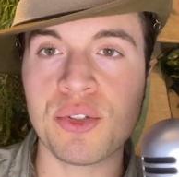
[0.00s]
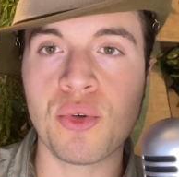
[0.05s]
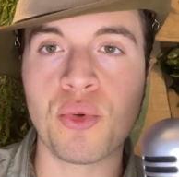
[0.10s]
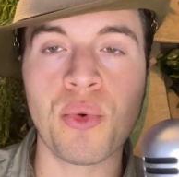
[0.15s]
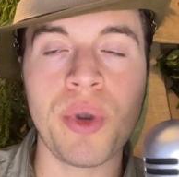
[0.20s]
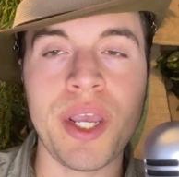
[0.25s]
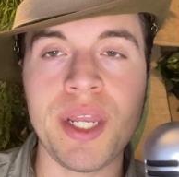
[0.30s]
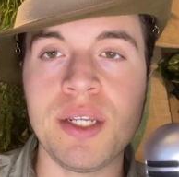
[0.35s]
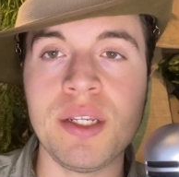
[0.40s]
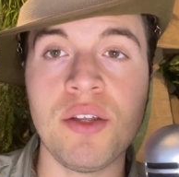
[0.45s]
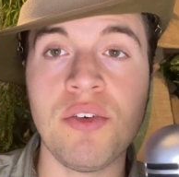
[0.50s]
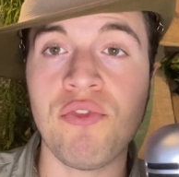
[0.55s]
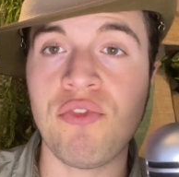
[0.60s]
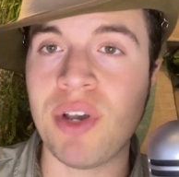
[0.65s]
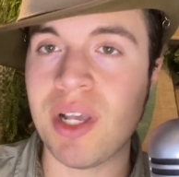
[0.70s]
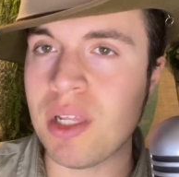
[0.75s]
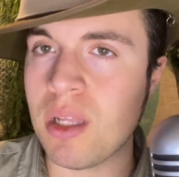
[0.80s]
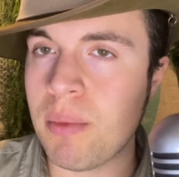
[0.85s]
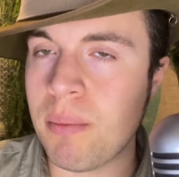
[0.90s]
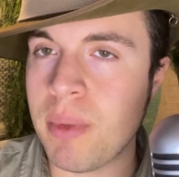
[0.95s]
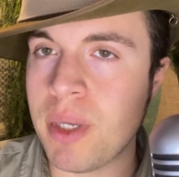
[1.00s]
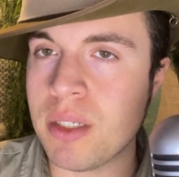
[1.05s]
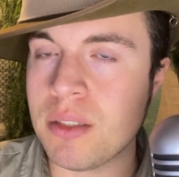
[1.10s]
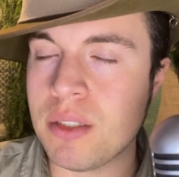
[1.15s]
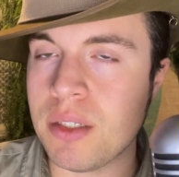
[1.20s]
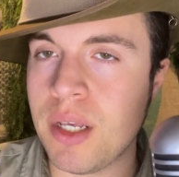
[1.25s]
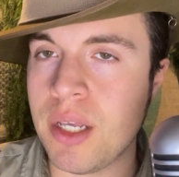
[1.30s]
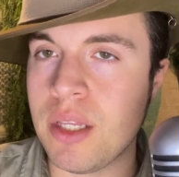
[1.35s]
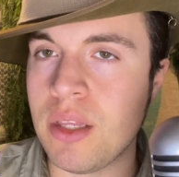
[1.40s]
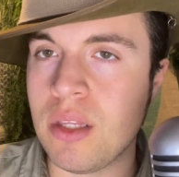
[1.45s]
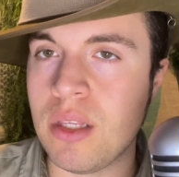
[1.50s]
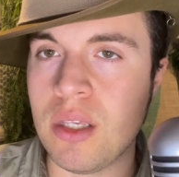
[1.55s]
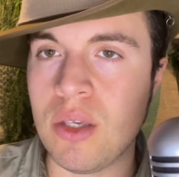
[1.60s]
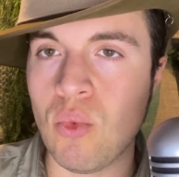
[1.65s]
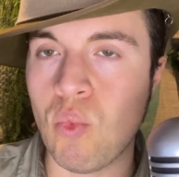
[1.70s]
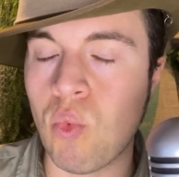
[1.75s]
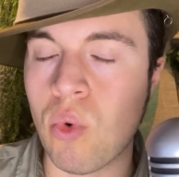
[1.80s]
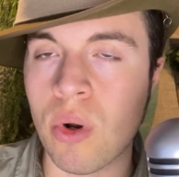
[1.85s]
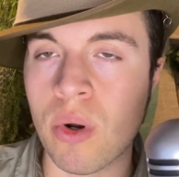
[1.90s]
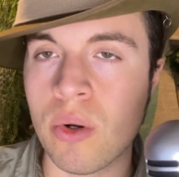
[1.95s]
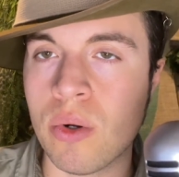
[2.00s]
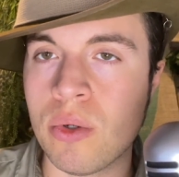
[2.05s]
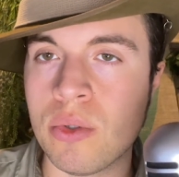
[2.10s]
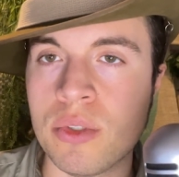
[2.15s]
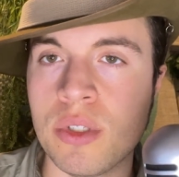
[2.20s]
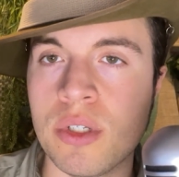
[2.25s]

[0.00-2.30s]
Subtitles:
great development in the world